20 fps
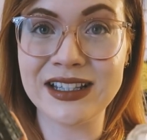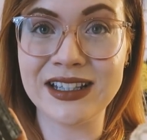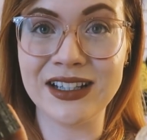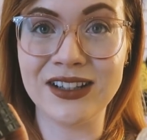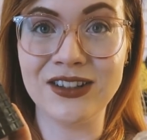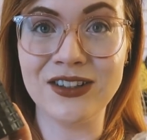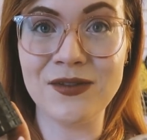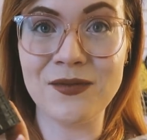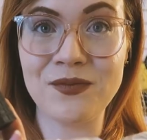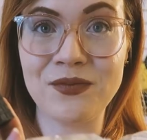
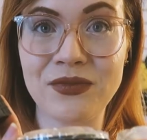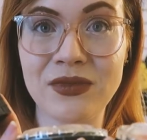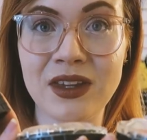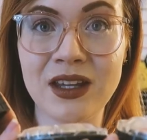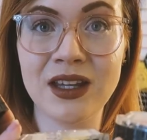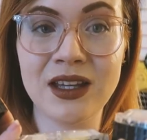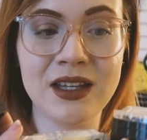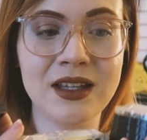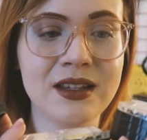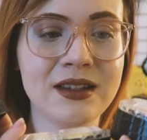So,
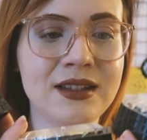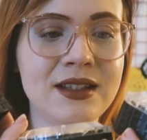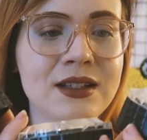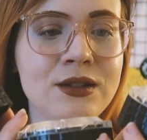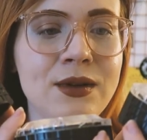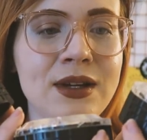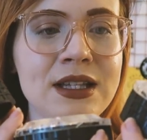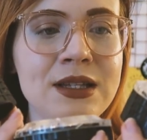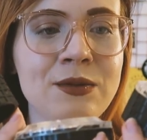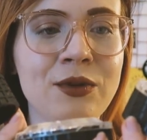this
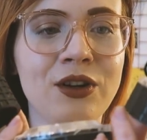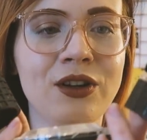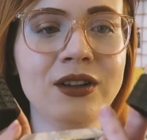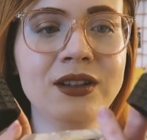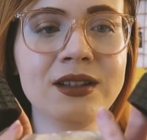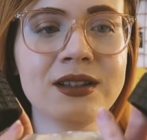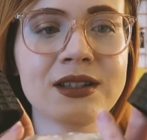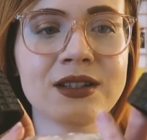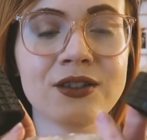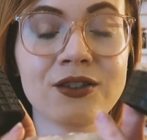is quite
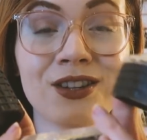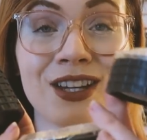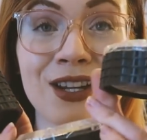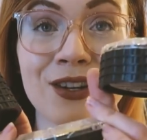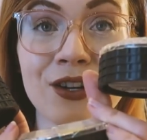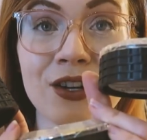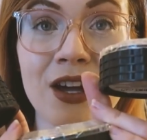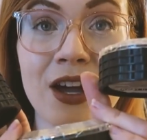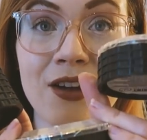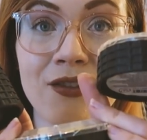small. So
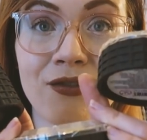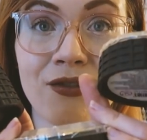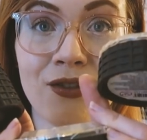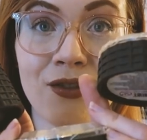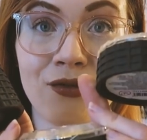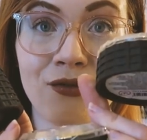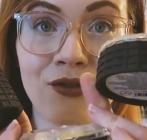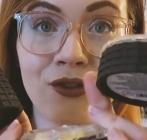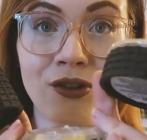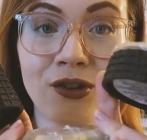here you have
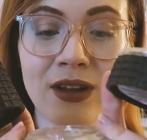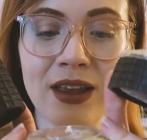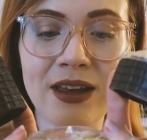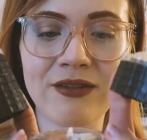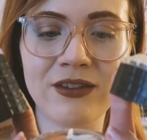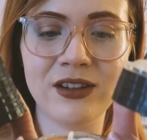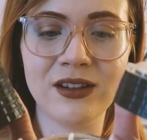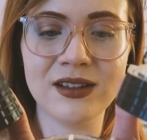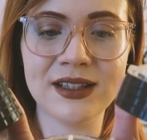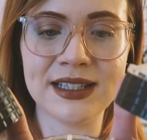4
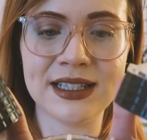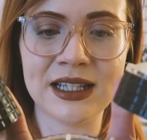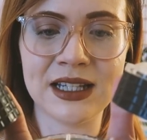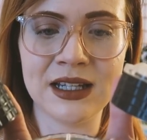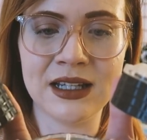levels,